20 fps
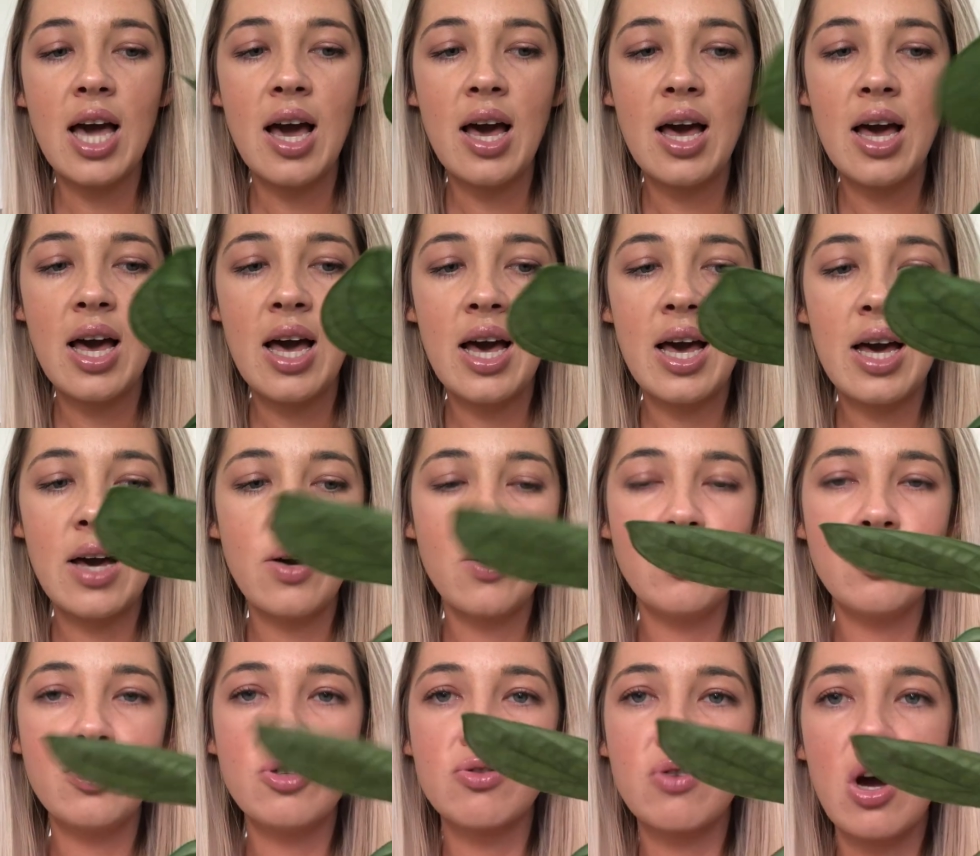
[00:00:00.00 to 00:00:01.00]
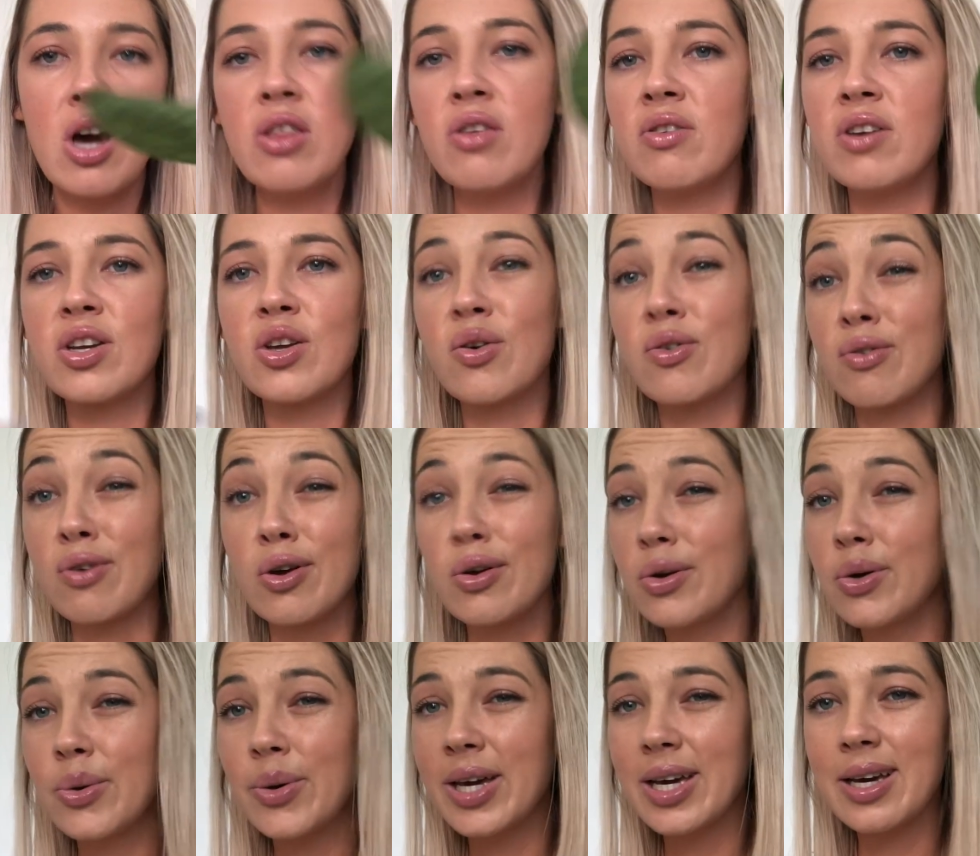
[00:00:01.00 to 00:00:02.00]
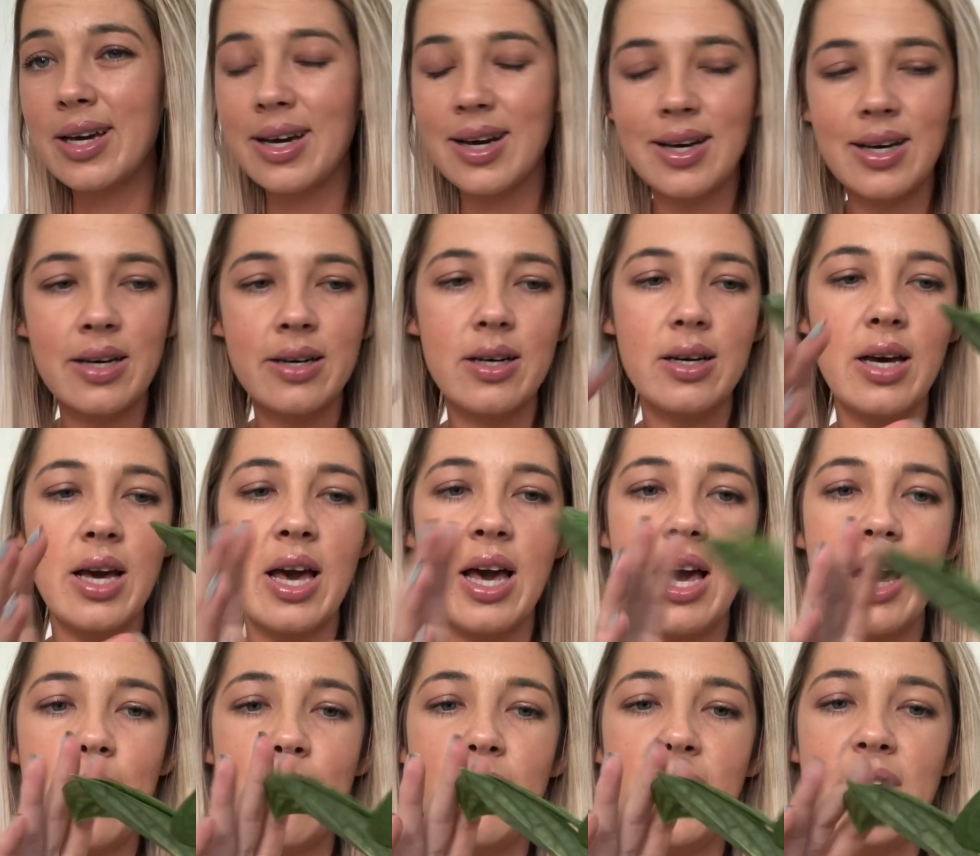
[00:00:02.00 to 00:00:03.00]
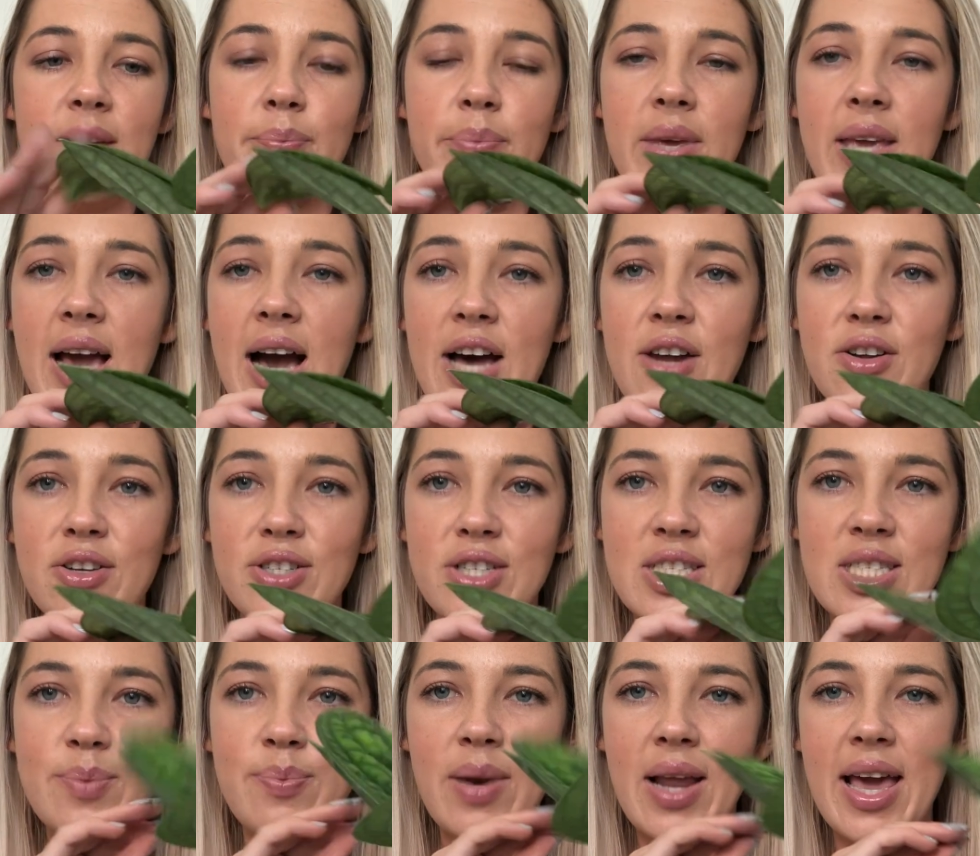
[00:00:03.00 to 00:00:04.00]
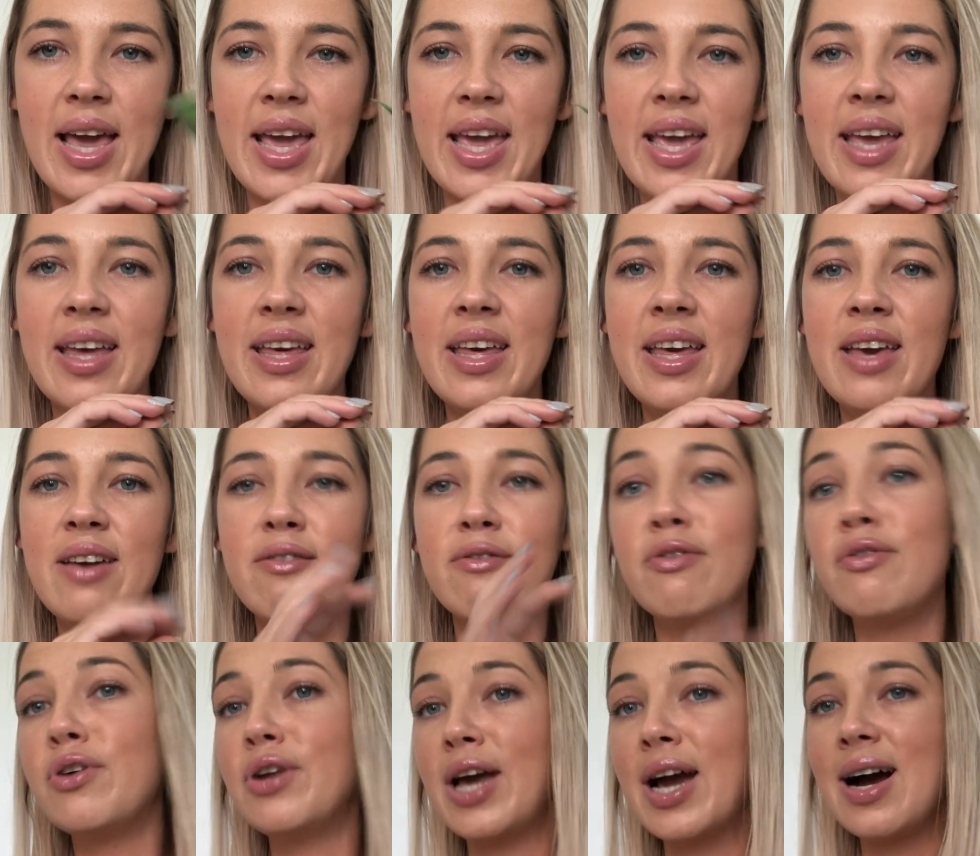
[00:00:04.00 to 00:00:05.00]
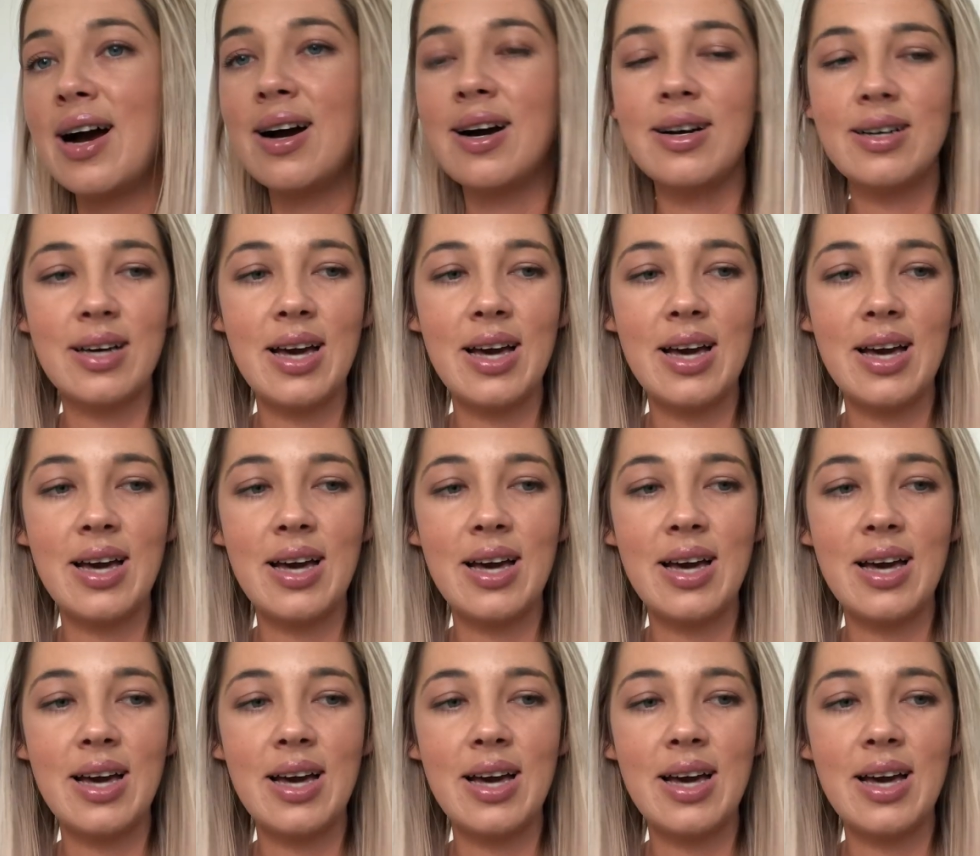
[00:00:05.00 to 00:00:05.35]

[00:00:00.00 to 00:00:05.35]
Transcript: I would rather it grow quicker than be out on display for now.